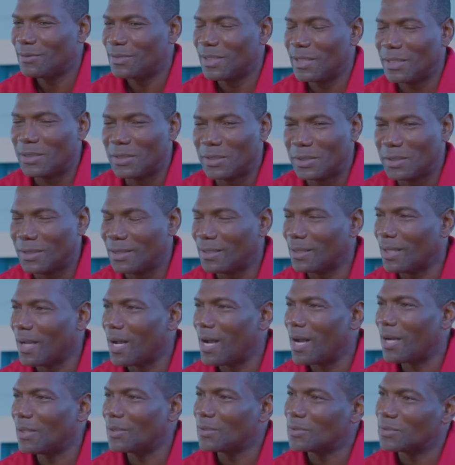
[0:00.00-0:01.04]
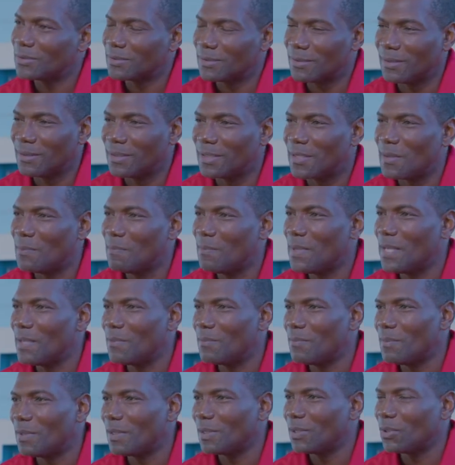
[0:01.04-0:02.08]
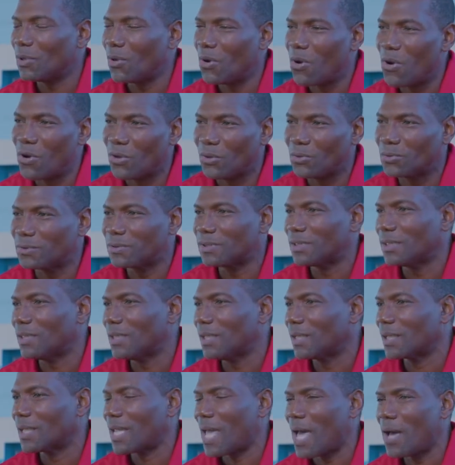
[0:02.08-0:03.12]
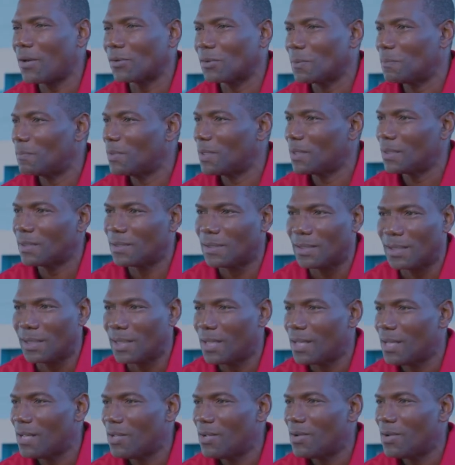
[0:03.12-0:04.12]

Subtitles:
dignity, honesty, commitment, loyalty, accountability.